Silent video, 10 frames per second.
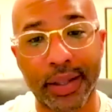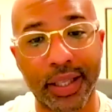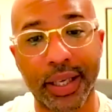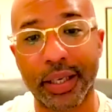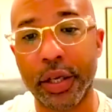
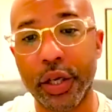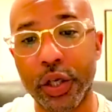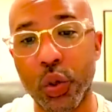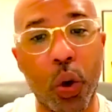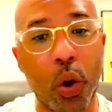then
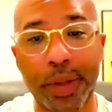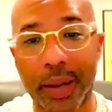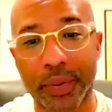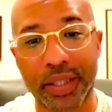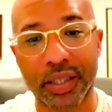you won't be
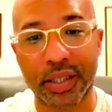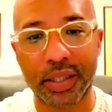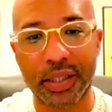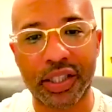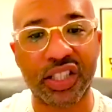able to
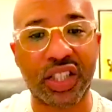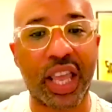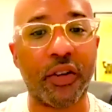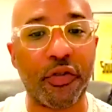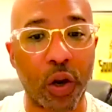stay
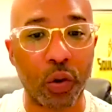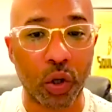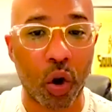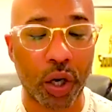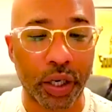afloat
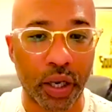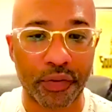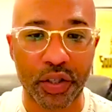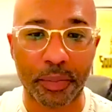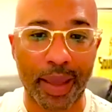long enough
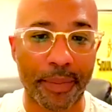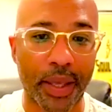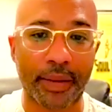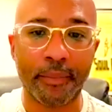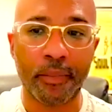to
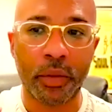maybe